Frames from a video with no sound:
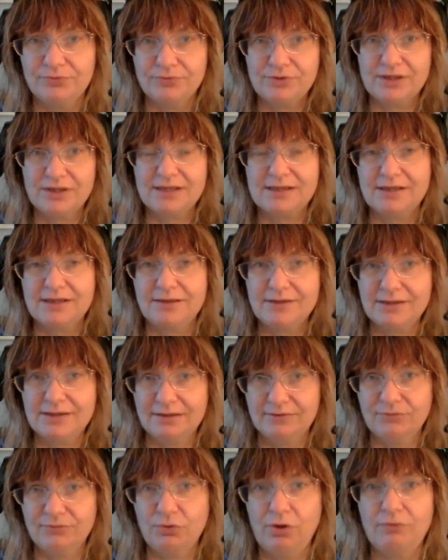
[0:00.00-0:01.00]
the cells
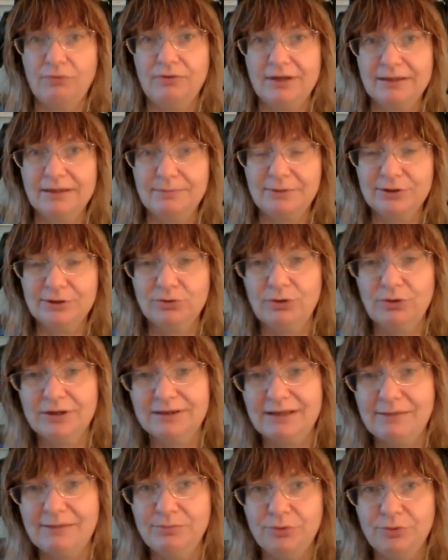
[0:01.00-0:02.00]
and were available to
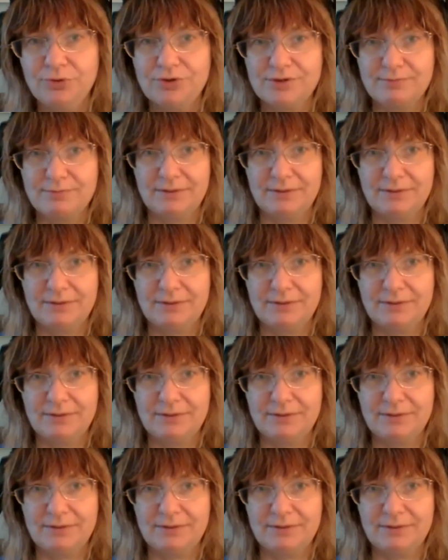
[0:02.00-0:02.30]
antibodies,